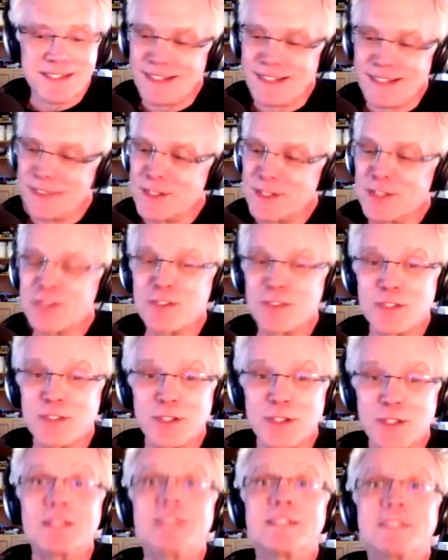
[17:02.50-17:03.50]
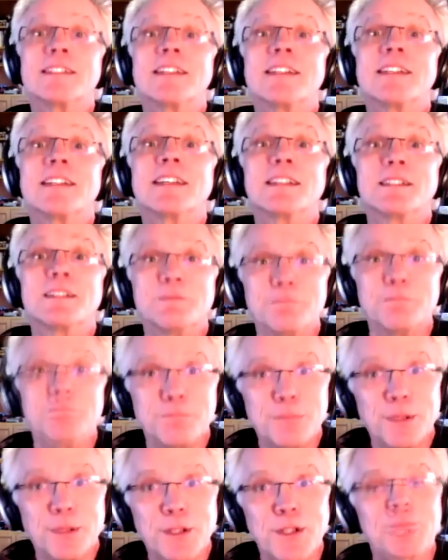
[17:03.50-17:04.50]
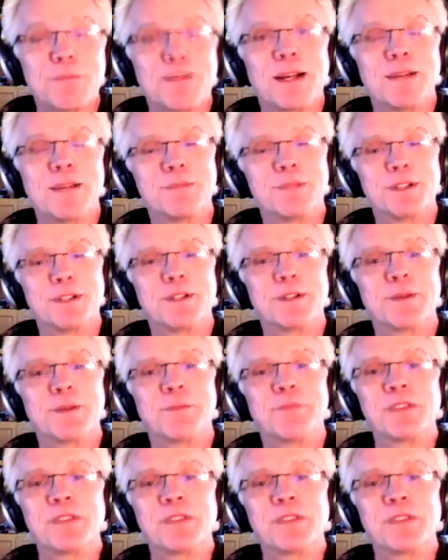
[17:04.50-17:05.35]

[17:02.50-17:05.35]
"Son, just do it, bird by bird."